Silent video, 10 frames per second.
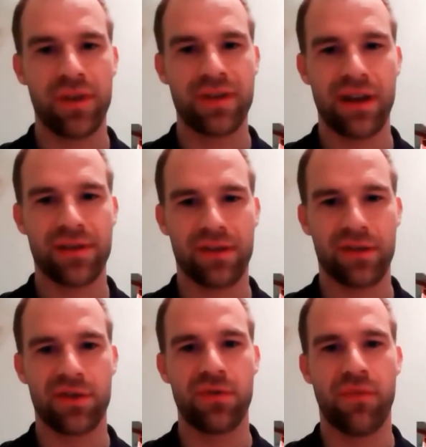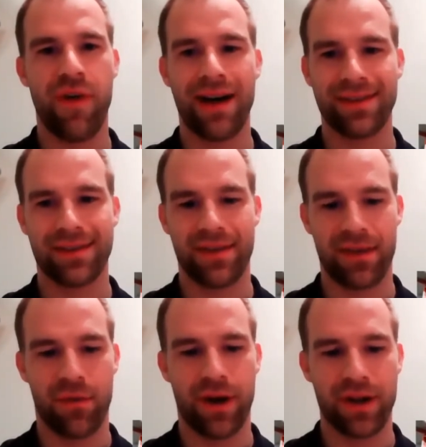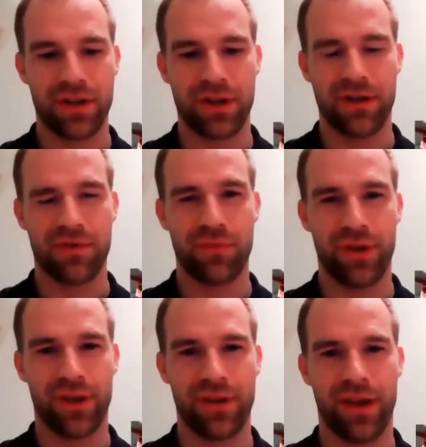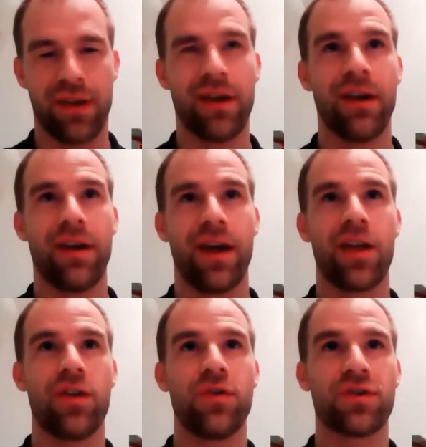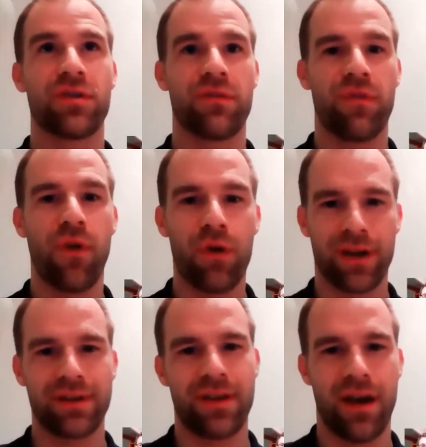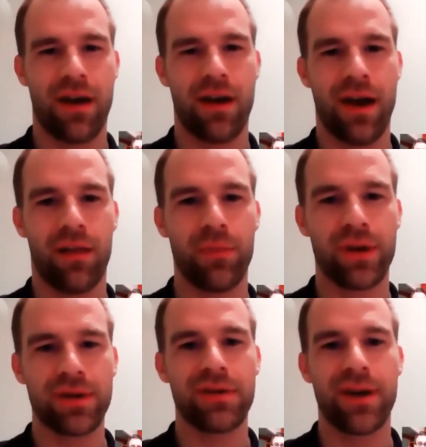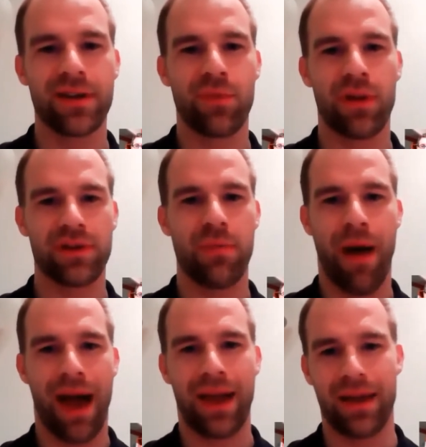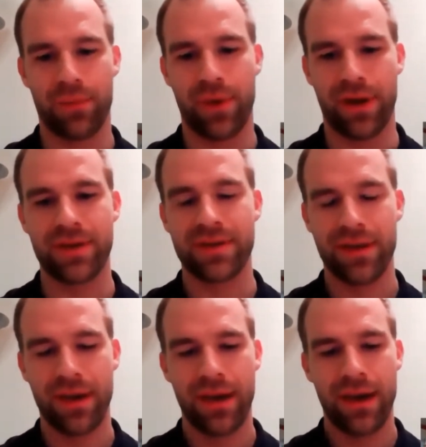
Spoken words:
it really sounds like there's two facets to the question. It's really the end-user focused elements as well as the back-end piece.